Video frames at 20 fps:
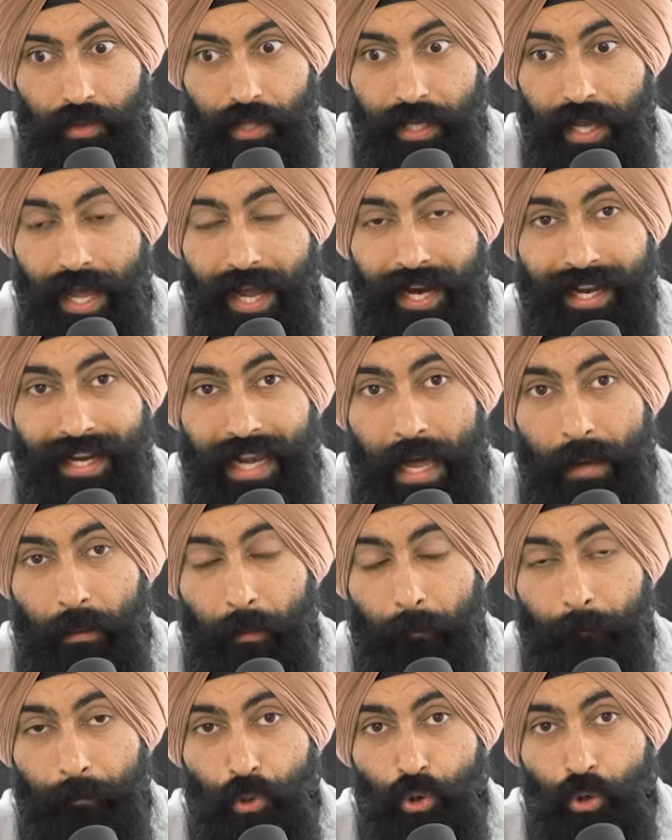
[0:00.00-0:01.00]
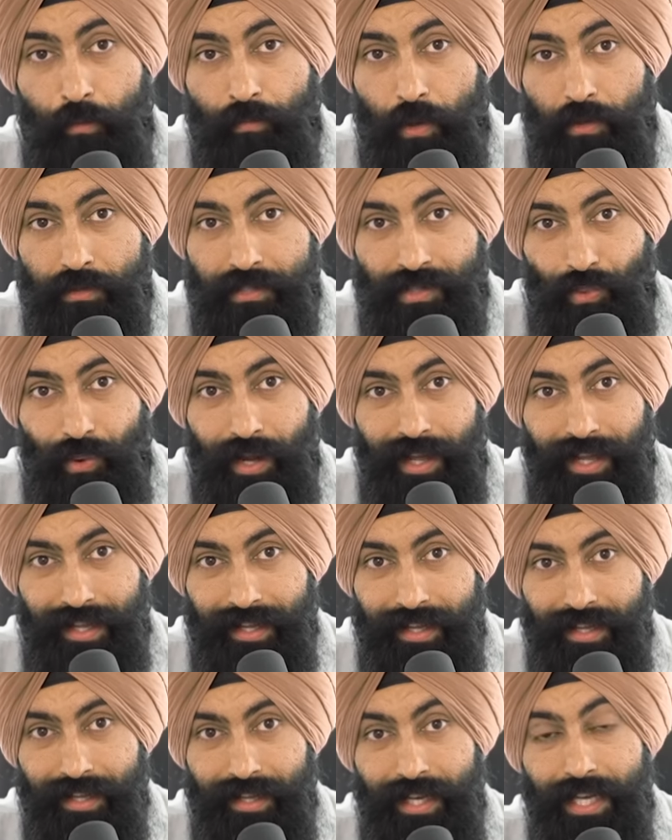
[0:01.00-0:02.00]
when the economic boom goes
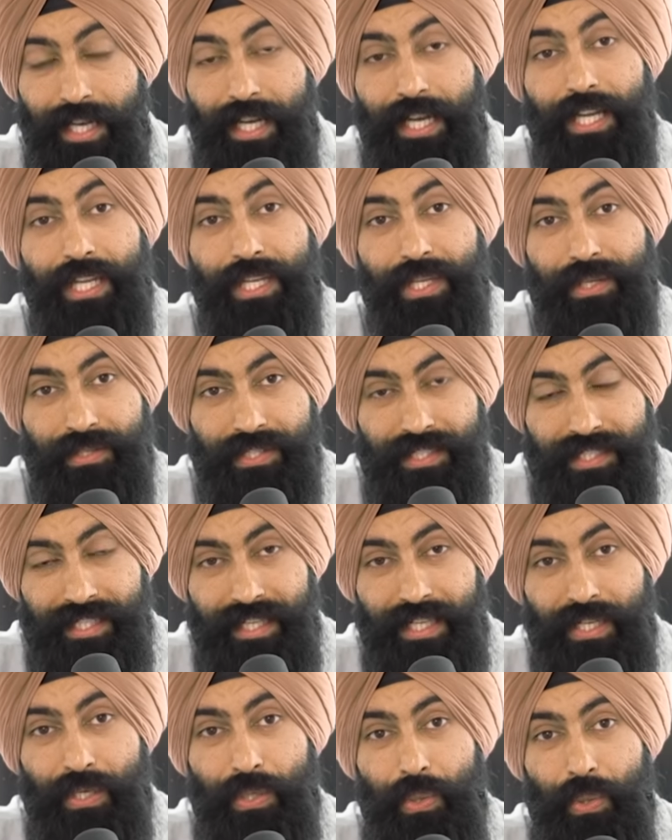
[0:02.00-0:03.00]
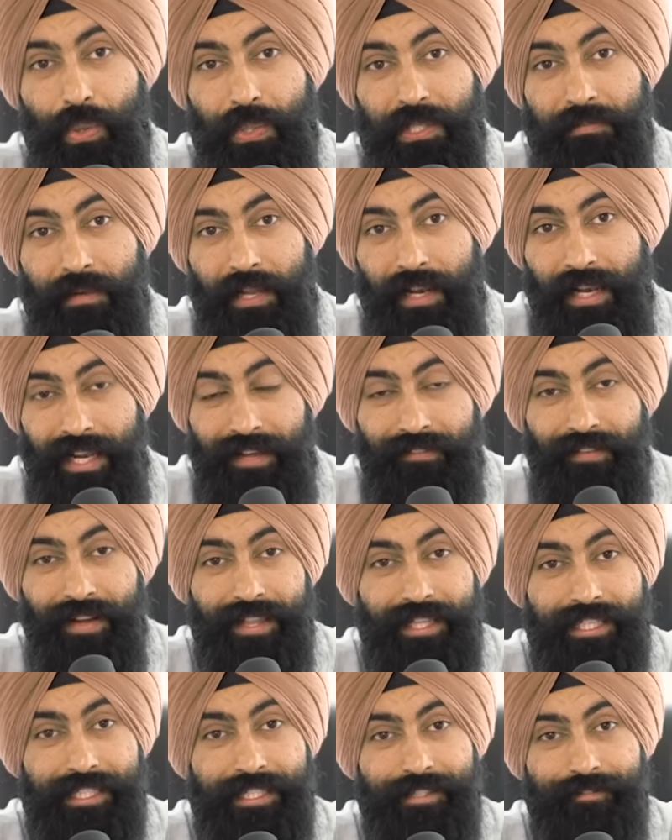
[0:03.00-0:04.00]
away, you see who's been
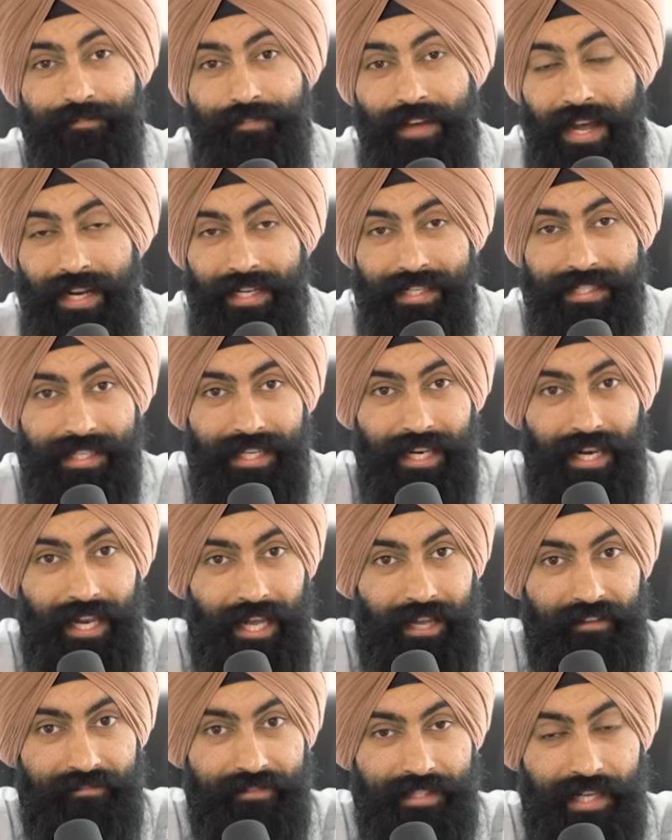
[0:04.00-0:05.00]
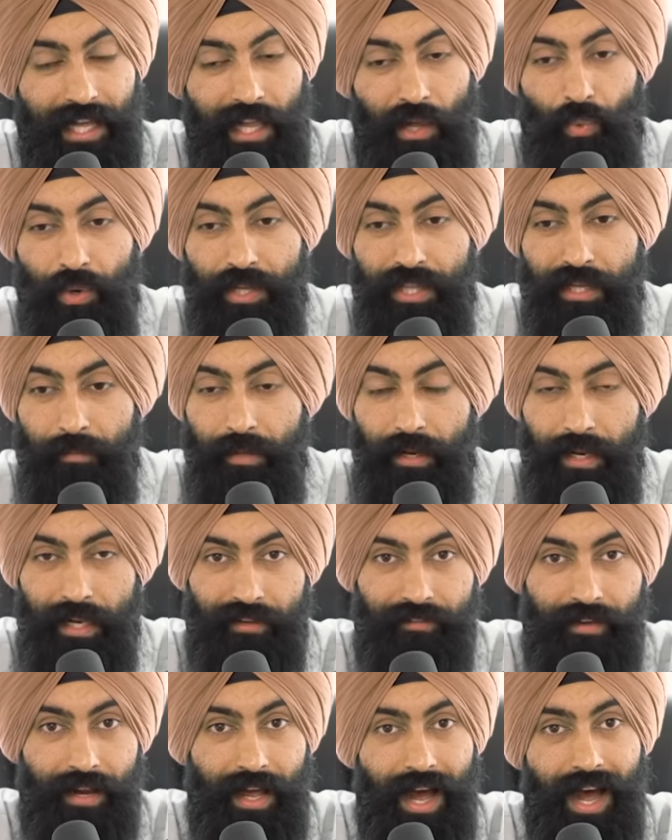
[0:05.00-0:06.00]
living this fantasy lifestyle where they've been
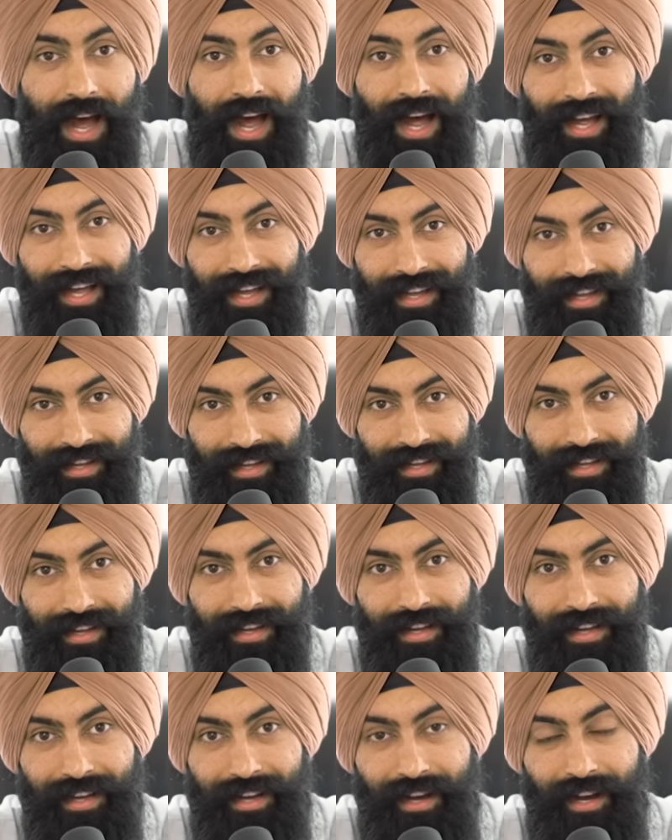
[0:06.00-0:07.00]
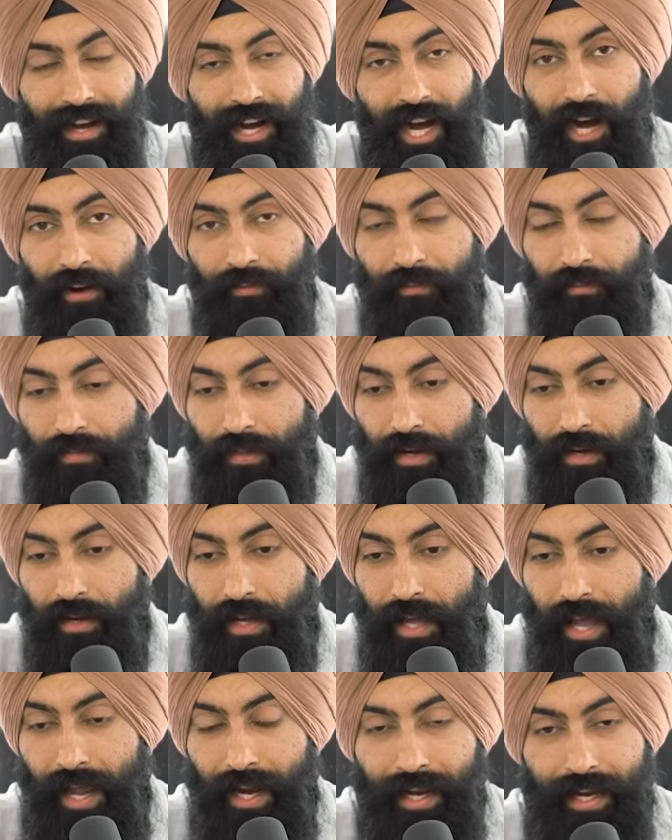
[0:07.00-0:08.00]
living high off of the
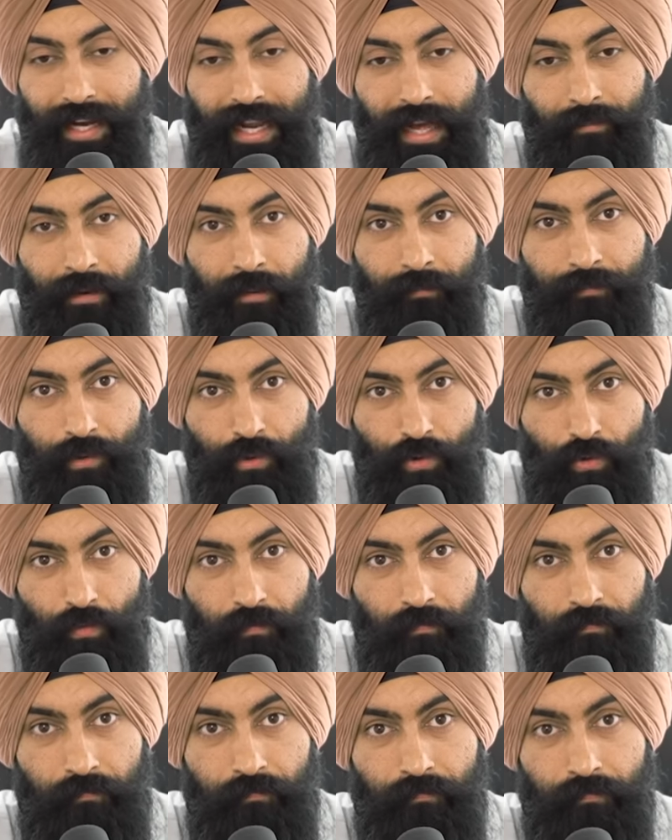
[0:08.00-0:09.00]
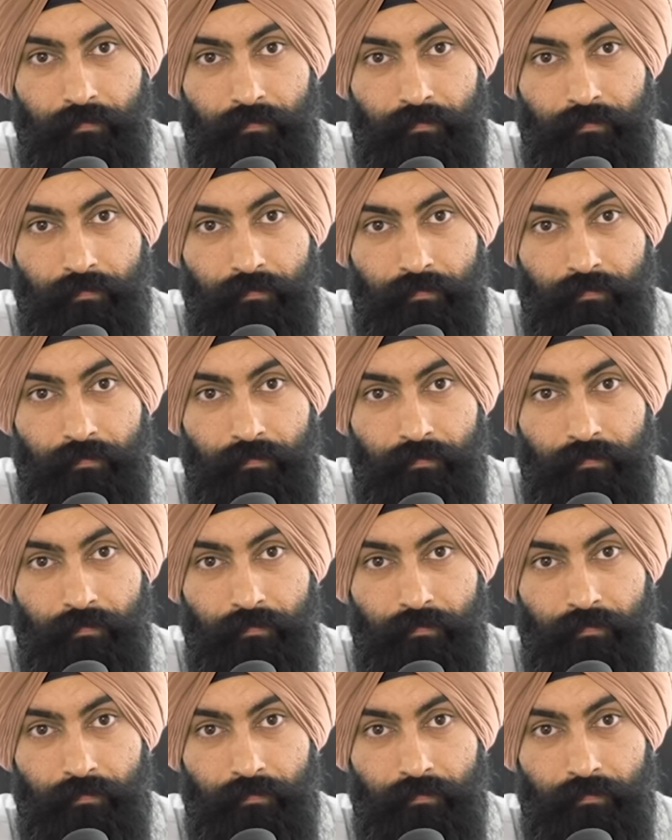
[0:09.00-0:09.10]
economic boom.